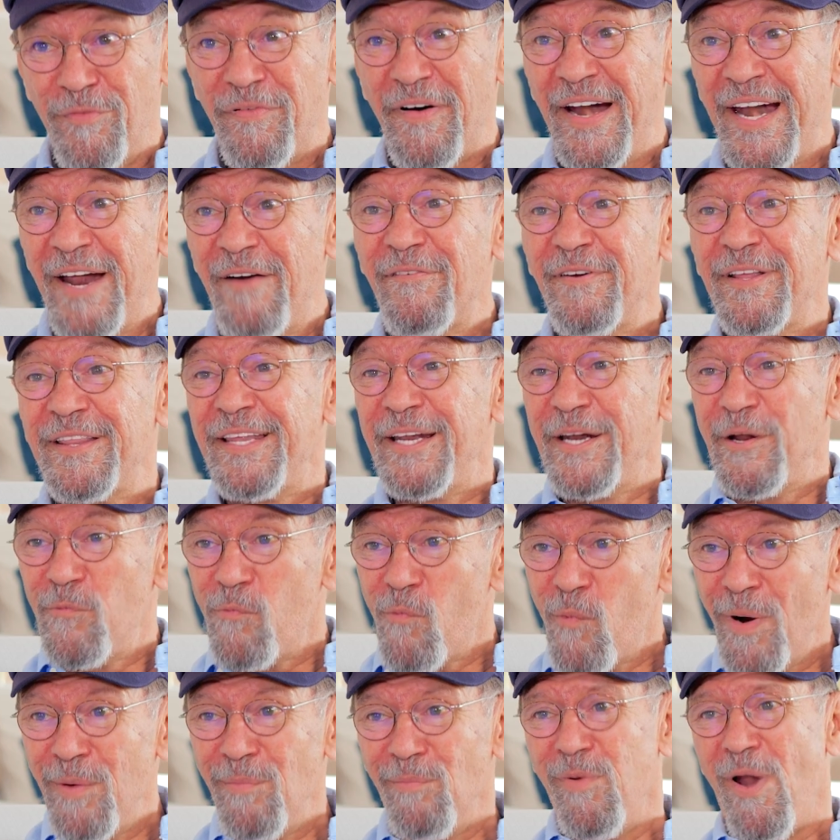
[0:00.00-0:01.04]
find everything in
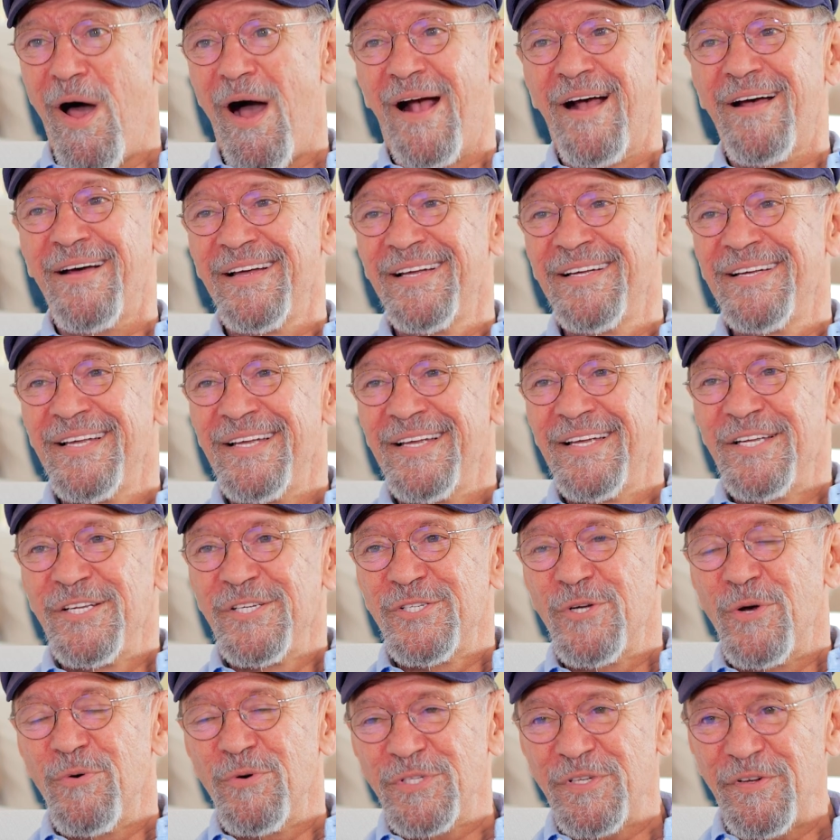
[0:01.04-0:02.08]
one block.
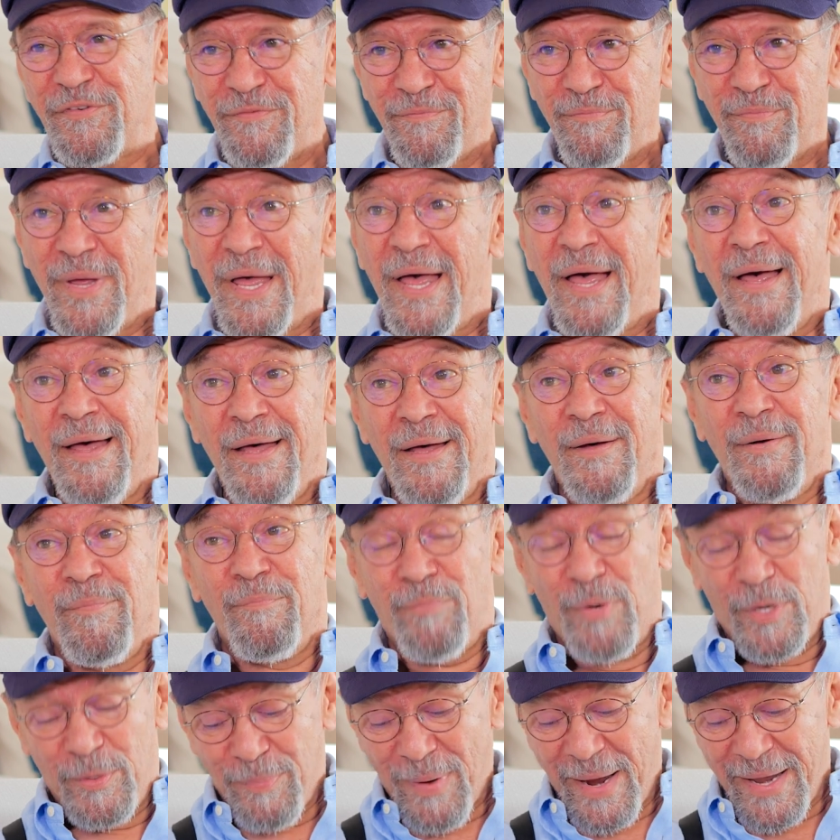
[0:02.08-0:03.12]
So it was
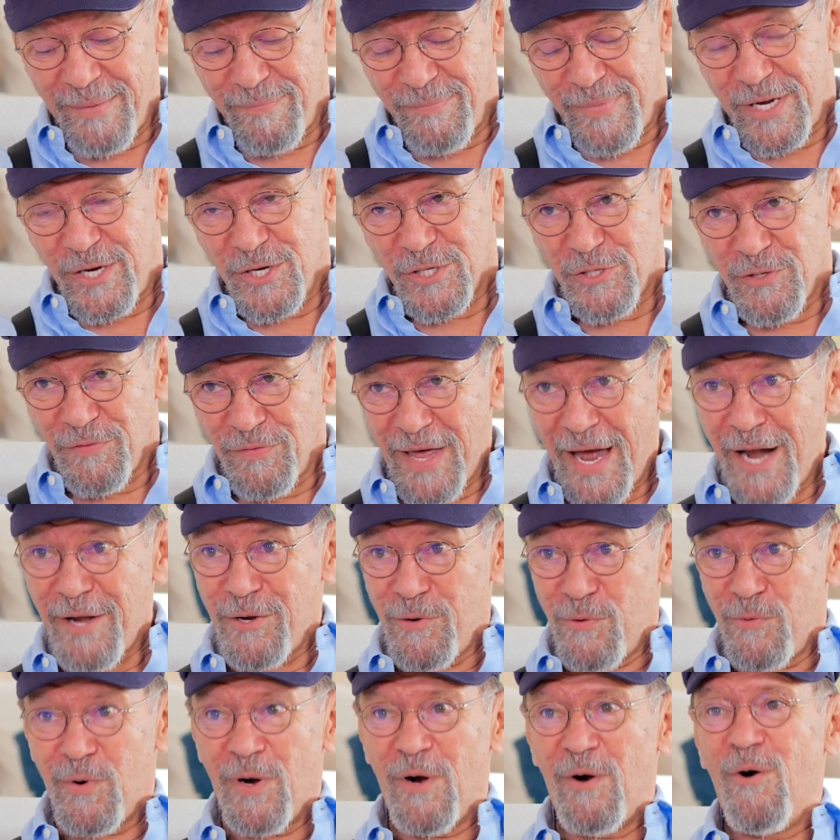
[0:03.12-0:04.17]
because of that,
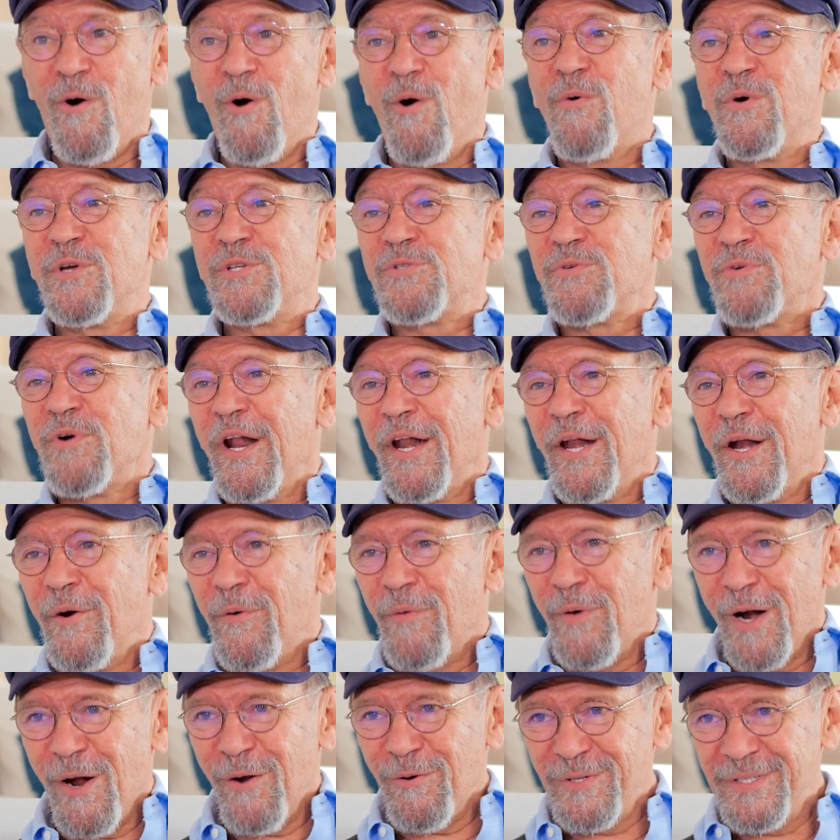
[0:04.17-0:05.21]
you were always running
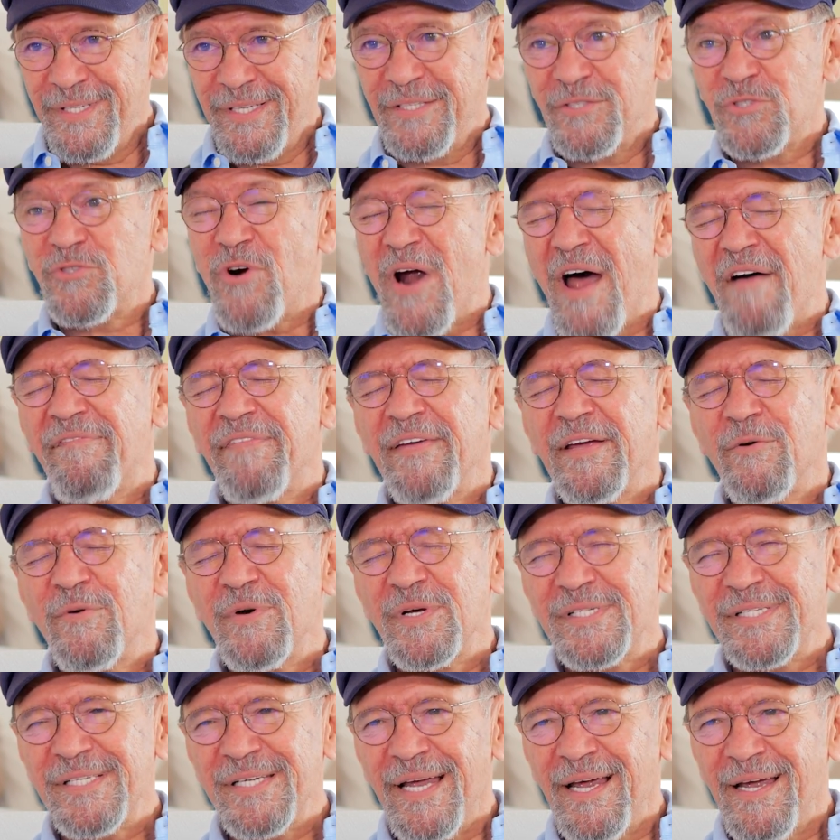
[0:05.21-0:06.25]
around. Traffic
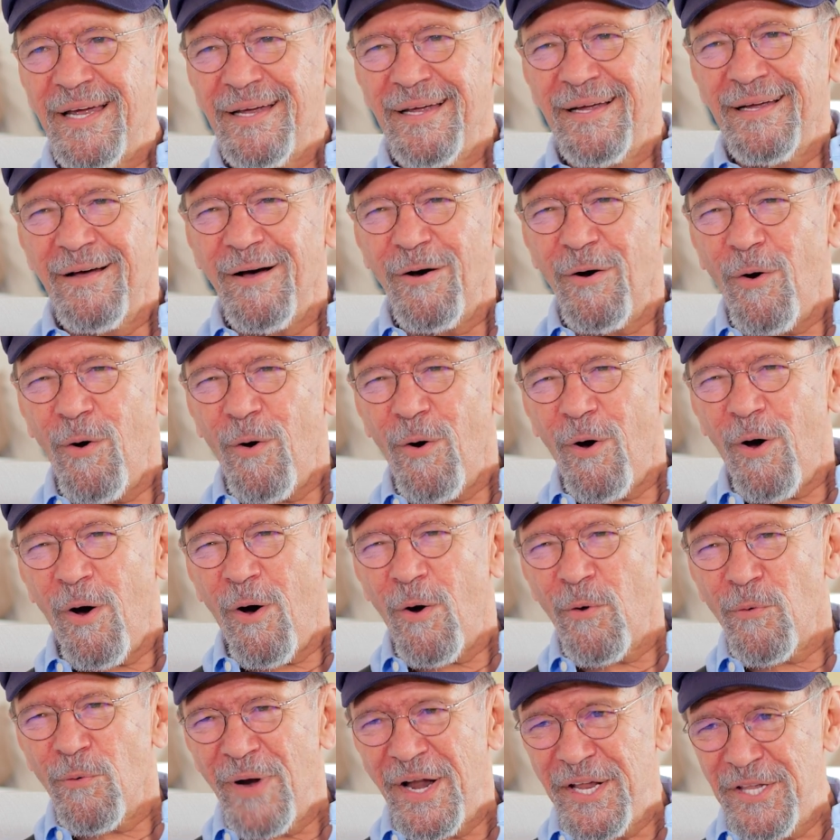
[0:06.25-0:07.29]
was
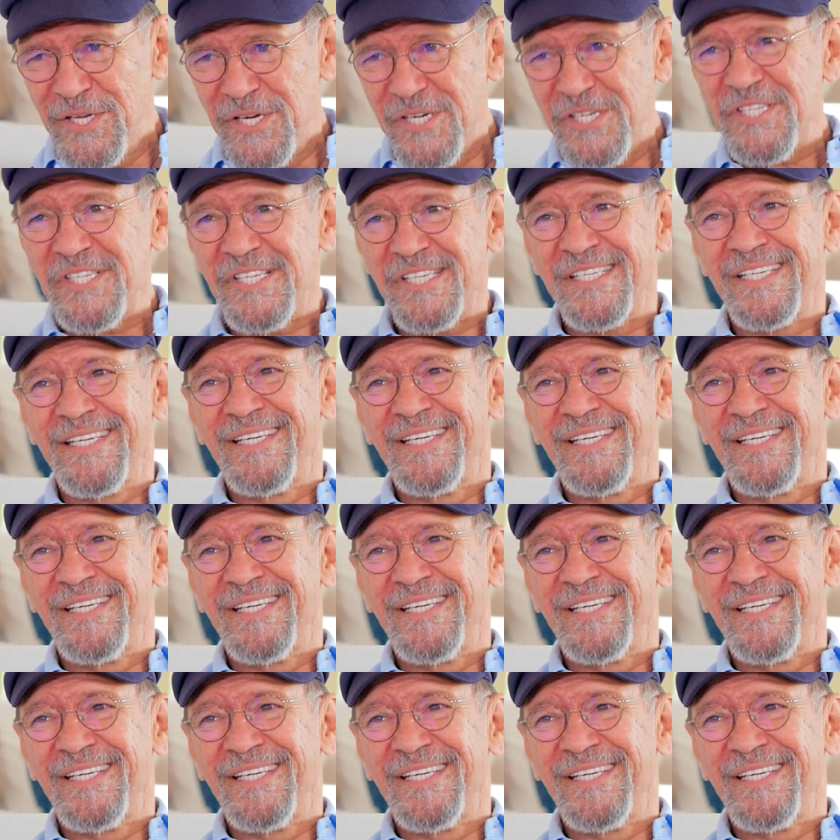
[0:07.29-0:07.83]
horrendous.